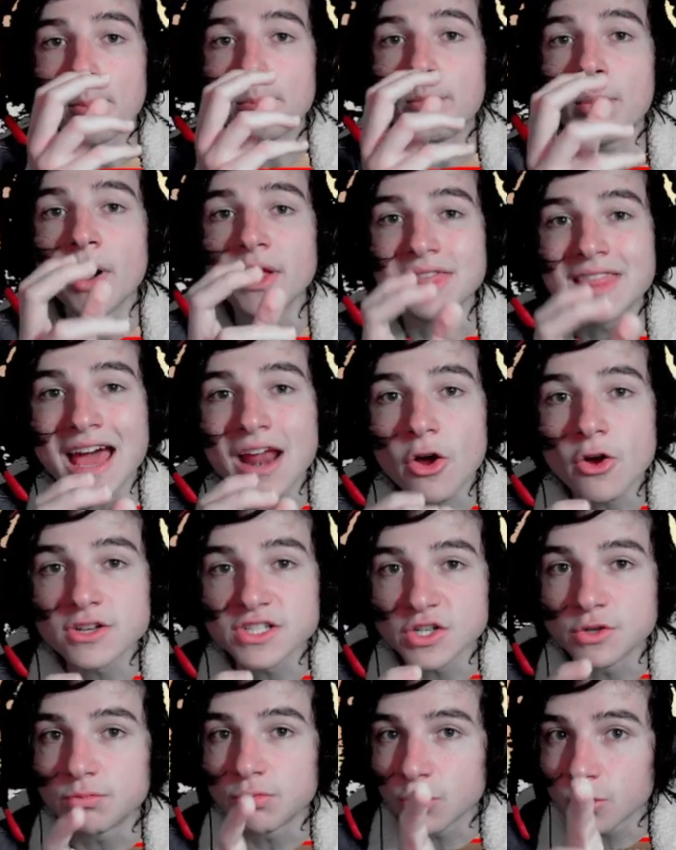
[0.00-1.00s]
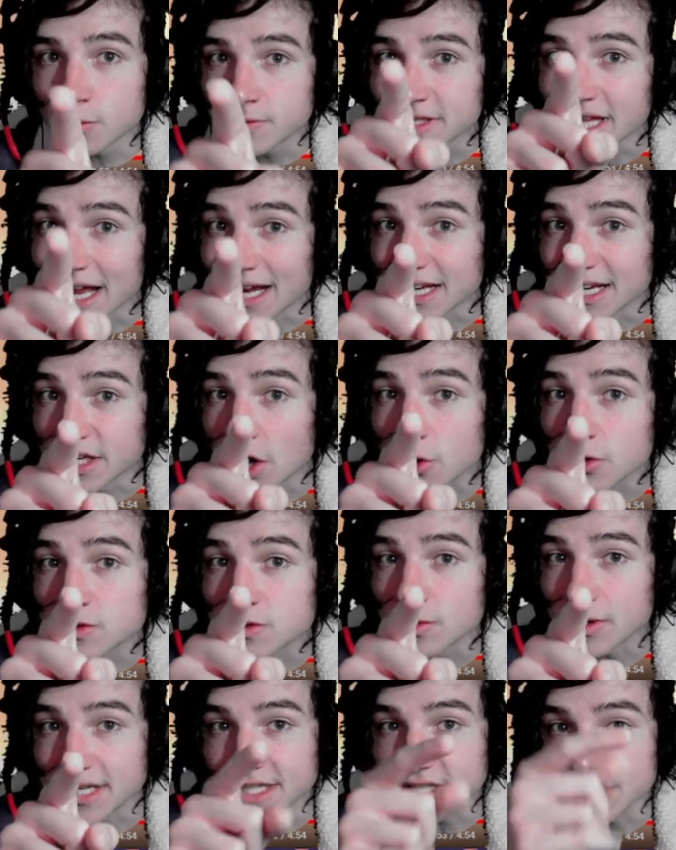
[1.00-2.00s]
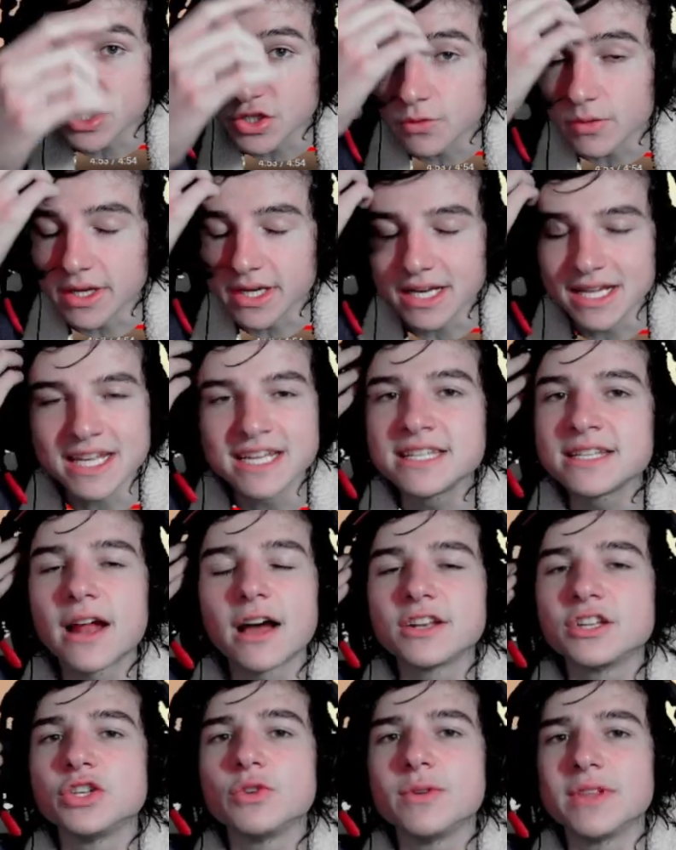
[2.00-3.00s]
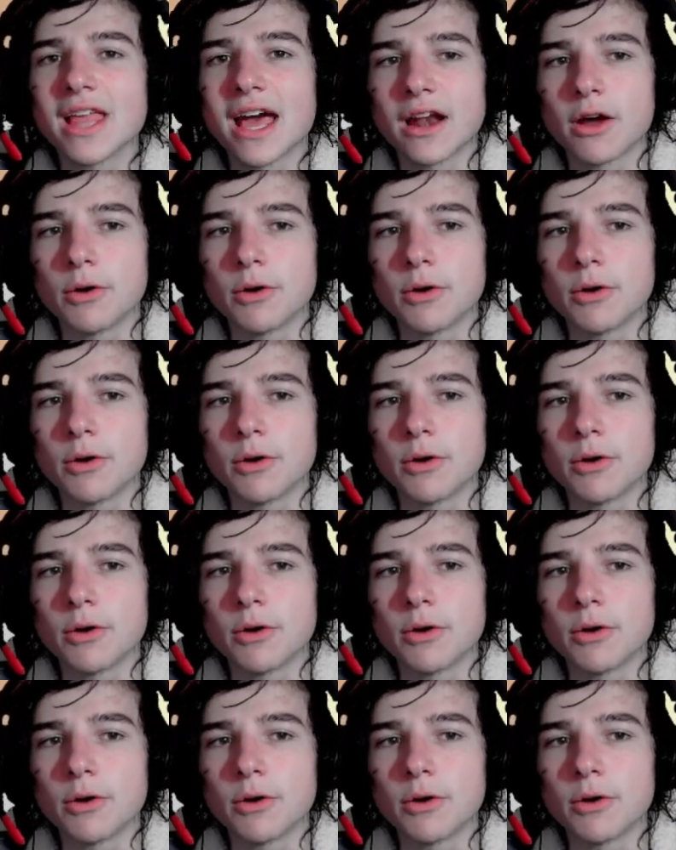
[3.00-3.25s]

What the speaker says: But that also proves that he knows what he's doing. He's not doing that